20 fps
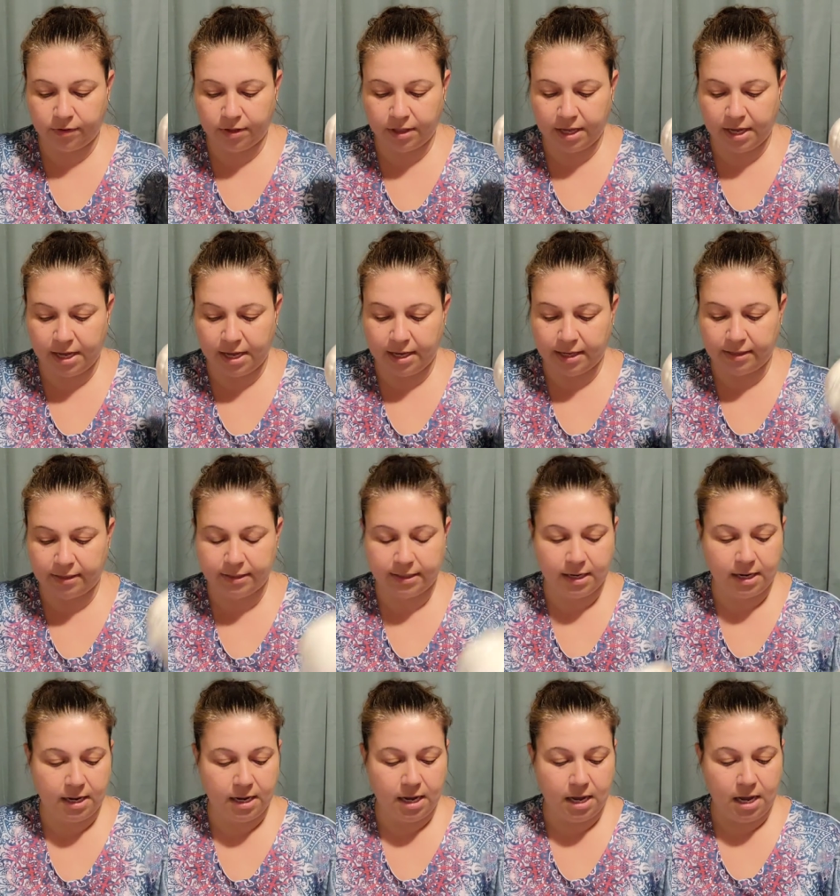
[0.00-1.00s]
for these
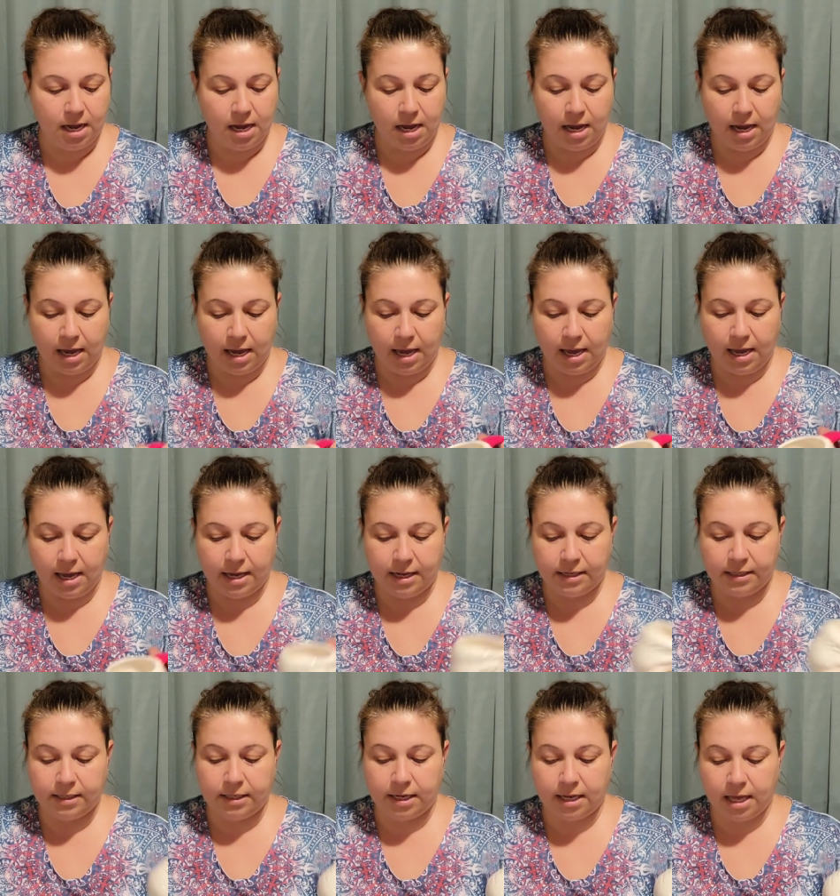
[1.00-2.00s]

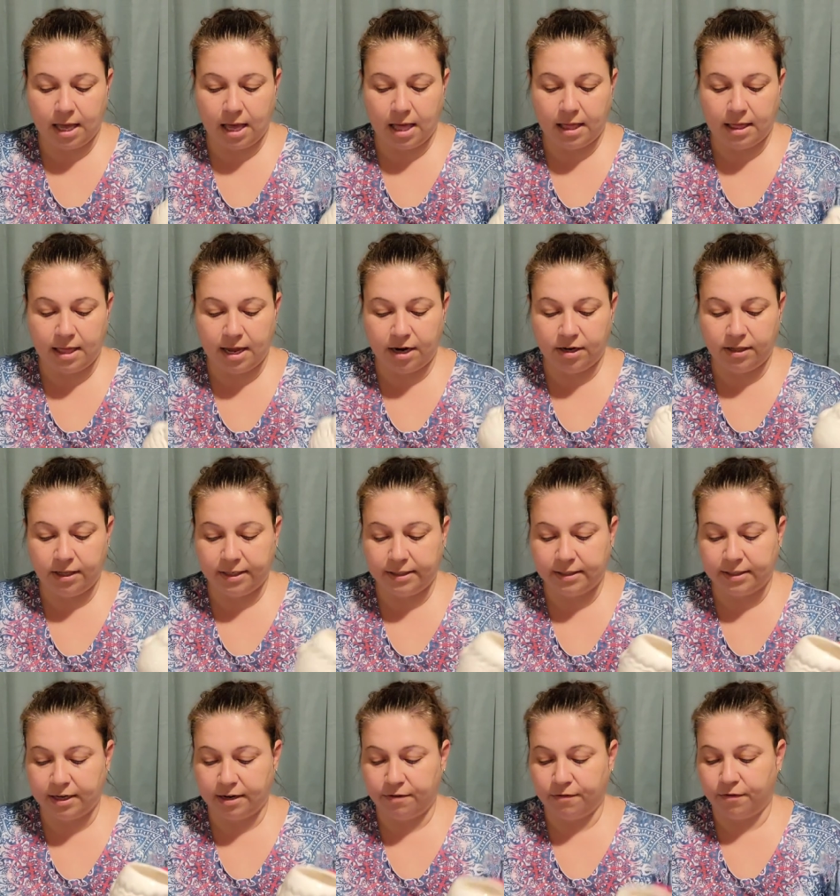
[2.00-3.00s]
and they're
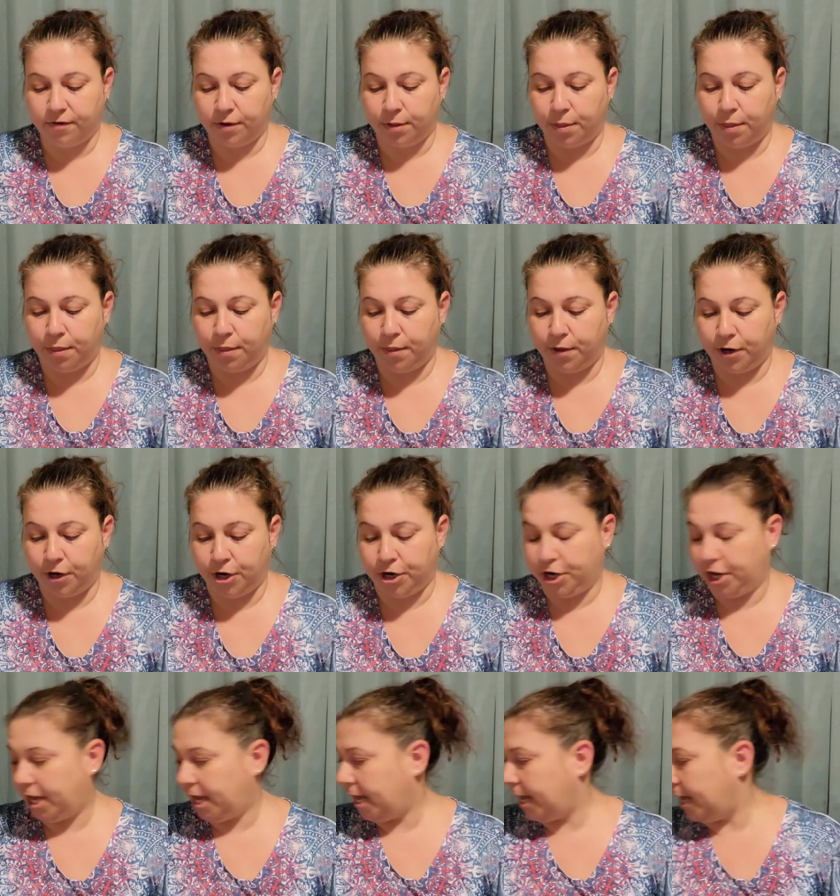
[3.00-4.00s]
listed for
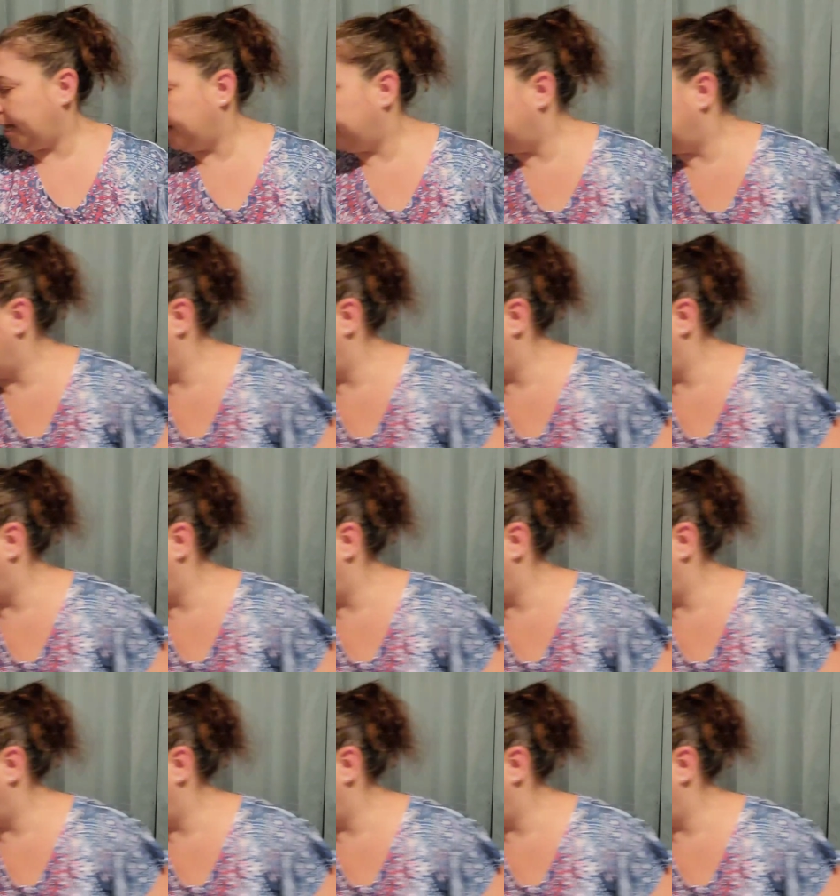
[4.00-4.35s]
30.